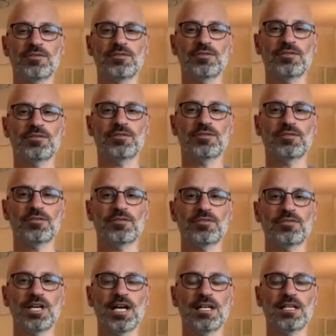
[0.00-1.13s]
or
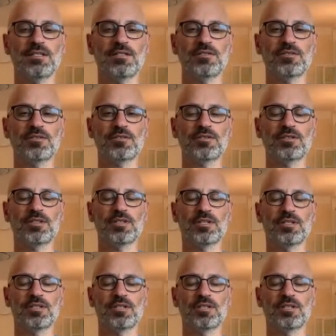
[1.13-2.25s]
sights or
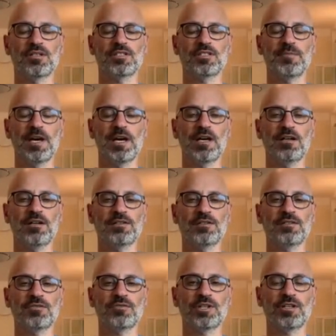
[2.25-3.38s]

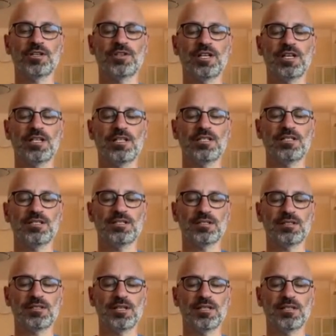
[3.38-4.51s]
smells or whatever it
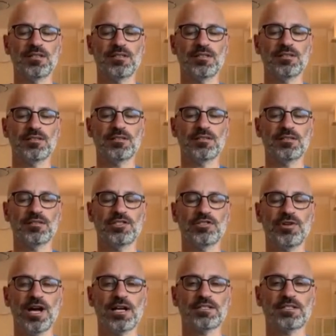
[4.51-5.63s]
is that
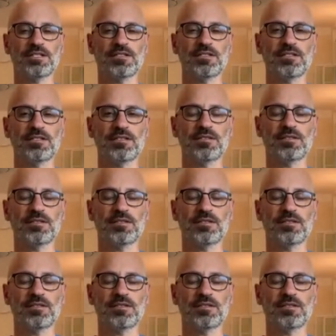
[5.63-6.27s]
distracts us